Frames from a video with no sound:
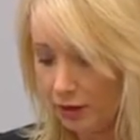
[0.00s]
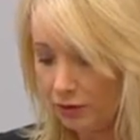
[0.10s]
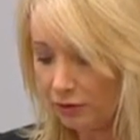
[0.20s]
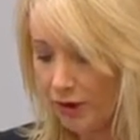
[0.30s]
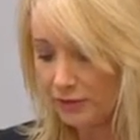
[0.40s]

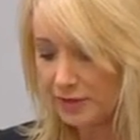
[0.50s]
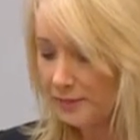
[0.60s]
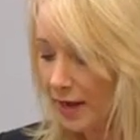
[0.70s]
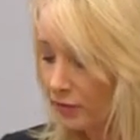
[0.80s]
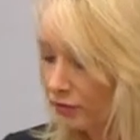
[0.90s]
Throughout this
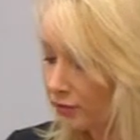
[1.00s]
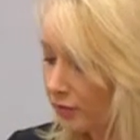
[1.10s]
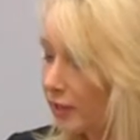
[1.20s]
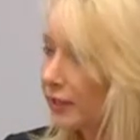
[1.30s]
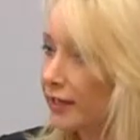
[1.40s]
month,
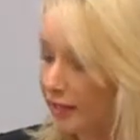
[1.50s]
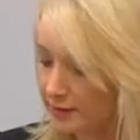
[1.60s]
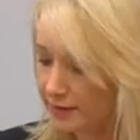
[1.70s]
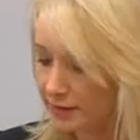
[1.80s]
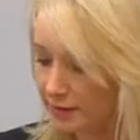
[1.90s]
Ovarian
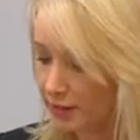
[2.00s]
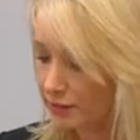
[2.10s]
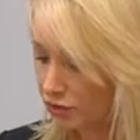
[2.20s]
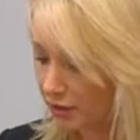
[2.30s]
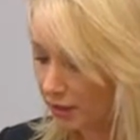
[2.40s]
Cancer
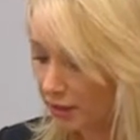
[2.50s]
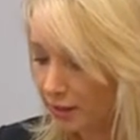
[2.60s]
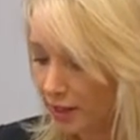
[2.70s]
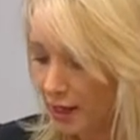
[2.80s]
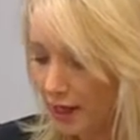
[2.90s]

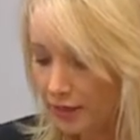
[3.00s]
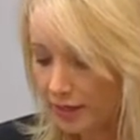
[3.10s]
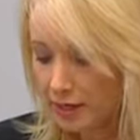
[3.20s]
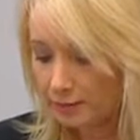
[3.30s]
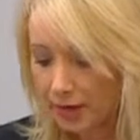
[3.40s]
Australia,
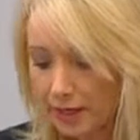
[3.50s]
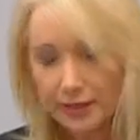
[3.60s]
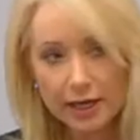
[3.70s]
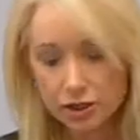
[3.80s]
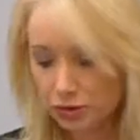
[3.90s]
the peak
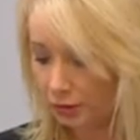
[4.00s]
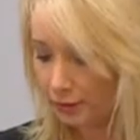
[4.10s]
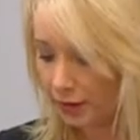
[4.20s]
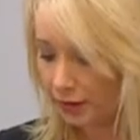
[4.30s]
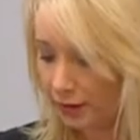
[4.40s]
national
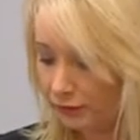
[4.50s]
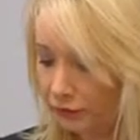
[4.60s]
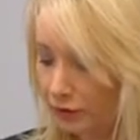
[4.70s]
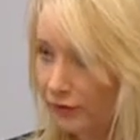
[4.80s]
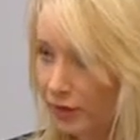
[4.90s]
body
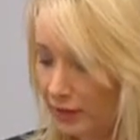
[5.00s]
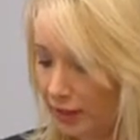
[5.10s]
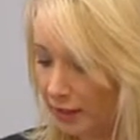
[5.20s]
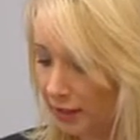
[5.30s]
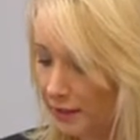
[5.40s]
for
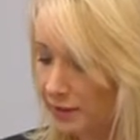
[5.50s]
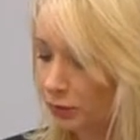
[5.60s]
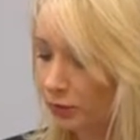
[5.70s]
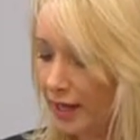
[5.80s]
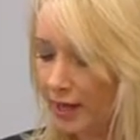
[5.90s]
ovarian cancer,
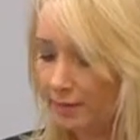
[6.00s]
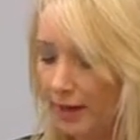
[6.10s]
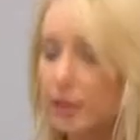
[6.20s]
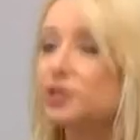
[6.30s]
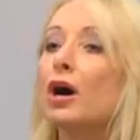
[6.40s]
will
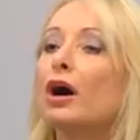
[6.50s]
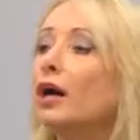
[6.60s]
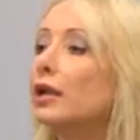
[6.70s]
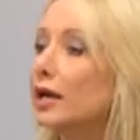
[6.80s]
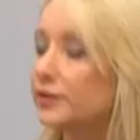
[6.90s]
campaign to
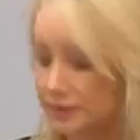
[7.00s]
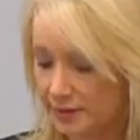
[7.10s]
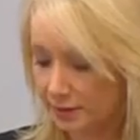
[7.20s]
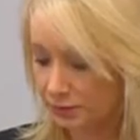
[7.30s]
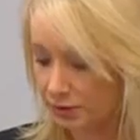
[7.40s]
highlight the
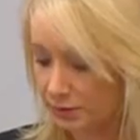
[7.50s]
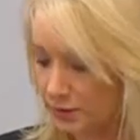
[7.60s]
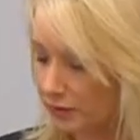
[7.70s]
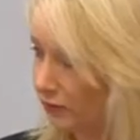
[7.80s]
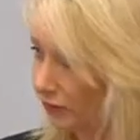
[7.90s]

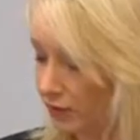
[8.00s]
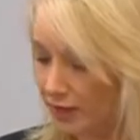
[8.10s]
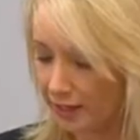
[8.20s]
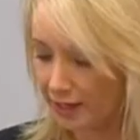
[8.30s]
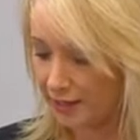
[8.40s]
symptoms of
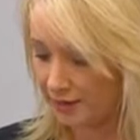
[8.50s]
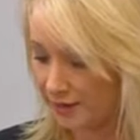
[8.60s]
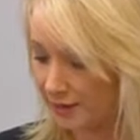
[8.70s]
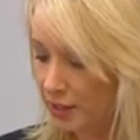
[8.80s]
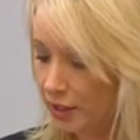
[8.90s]
ovarian cancer,